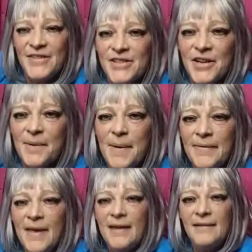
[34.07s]
Sorry about
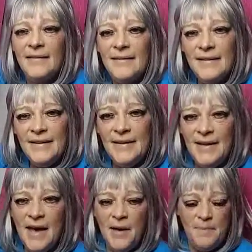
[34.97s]
that.
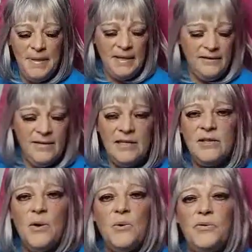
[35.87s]
How big this
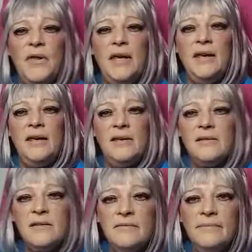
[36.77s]
whole thing
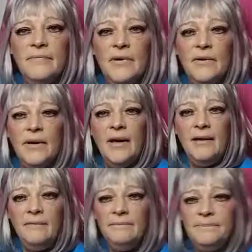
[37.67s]
is,
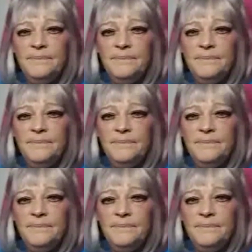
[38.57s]
okay?